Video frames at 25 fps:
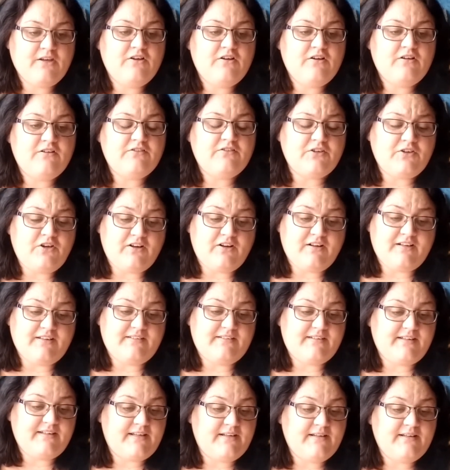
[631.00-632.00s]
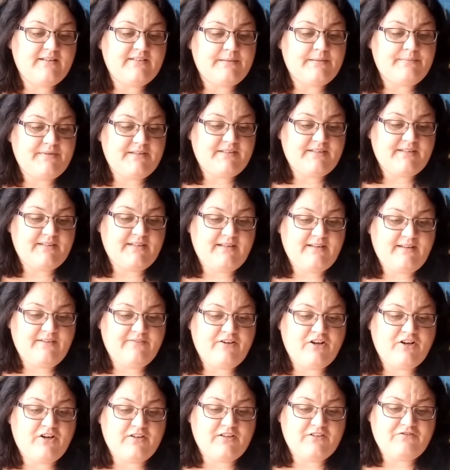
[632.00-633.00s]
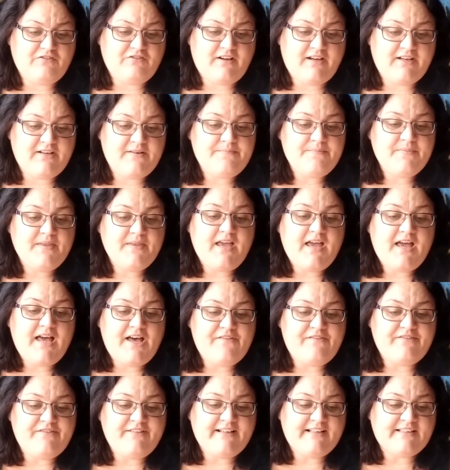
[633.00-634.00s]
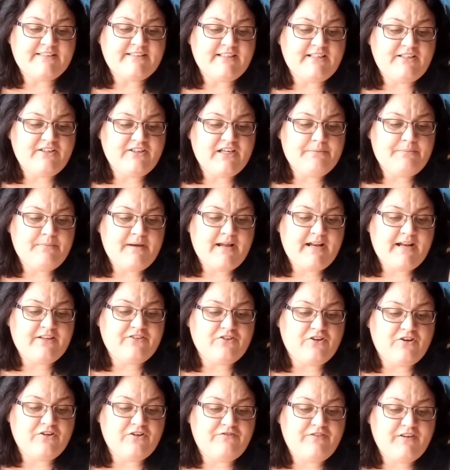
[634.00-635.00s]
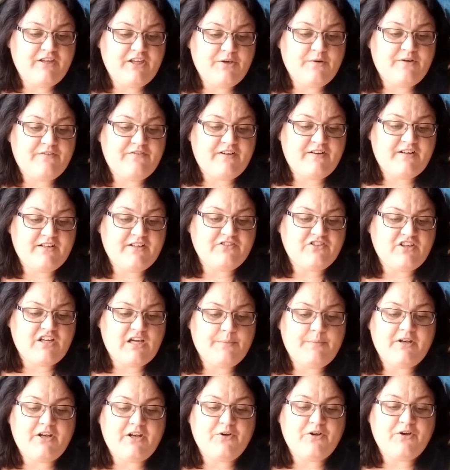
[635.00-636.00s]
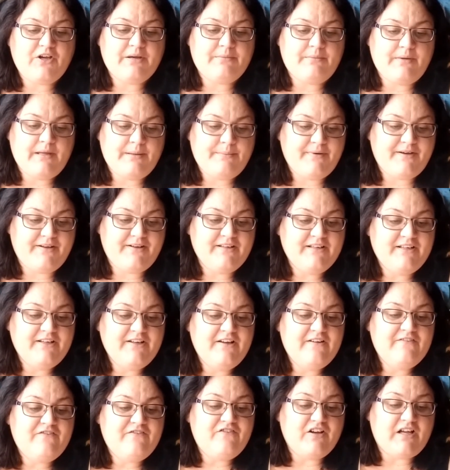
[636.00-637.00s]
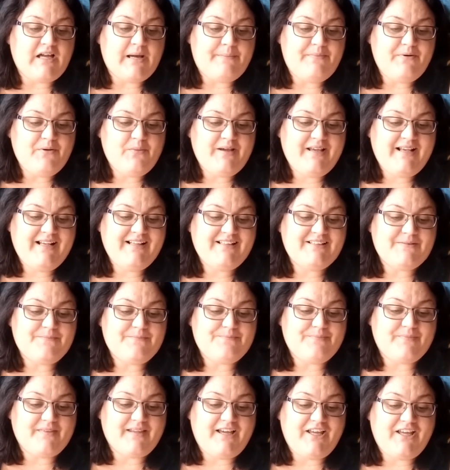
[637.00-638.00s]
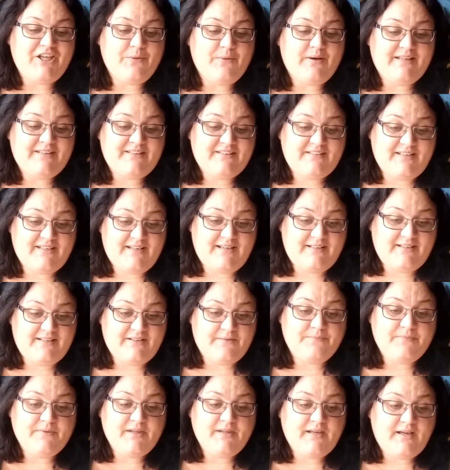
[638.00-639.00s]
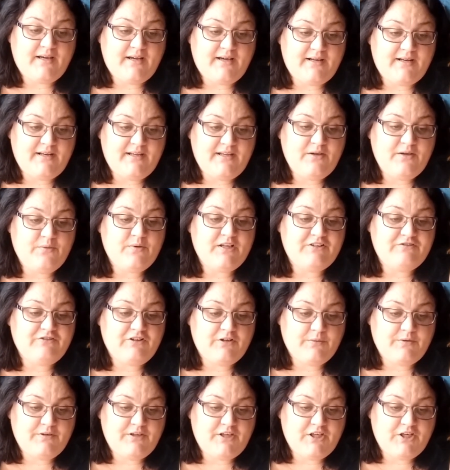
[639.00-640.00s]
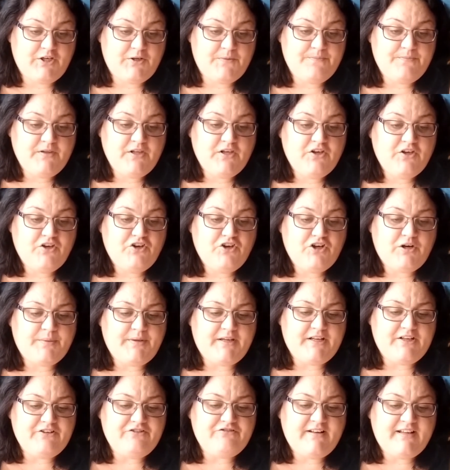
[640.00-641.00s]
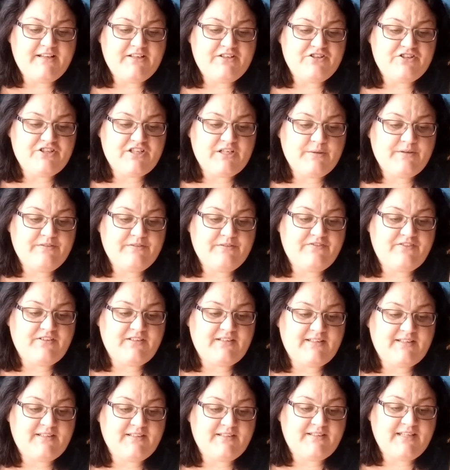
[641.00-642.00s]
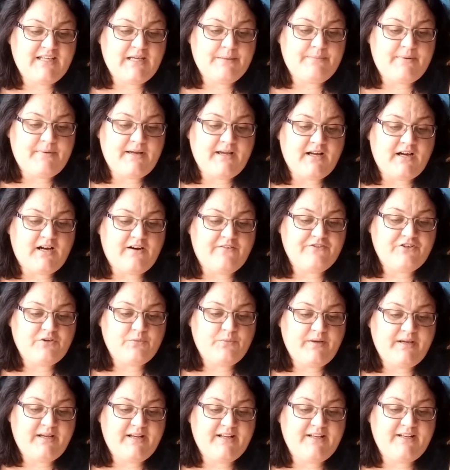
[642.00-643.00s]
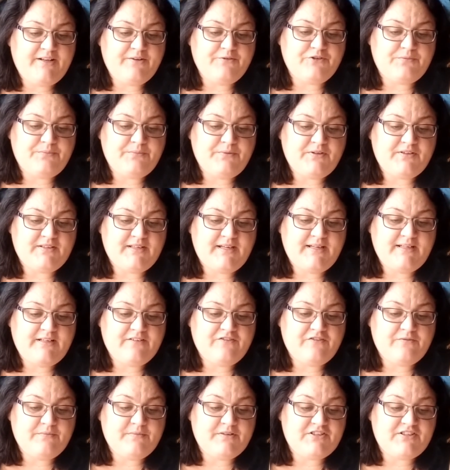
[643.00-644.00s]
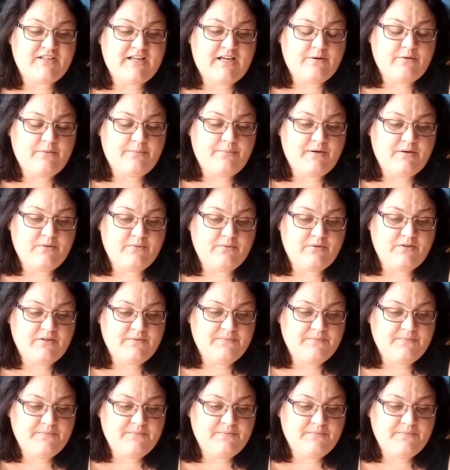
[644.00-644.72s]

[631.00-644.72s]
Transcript: So Colin said, let me see if I got this right. A fantastic looking man is offering you a fun time with no commitment for a couple of weeks, and you're hesitating. Honey, what is wrong with you? Got into a relationship with the D-bag after a week, and it was mutated from a shower mould.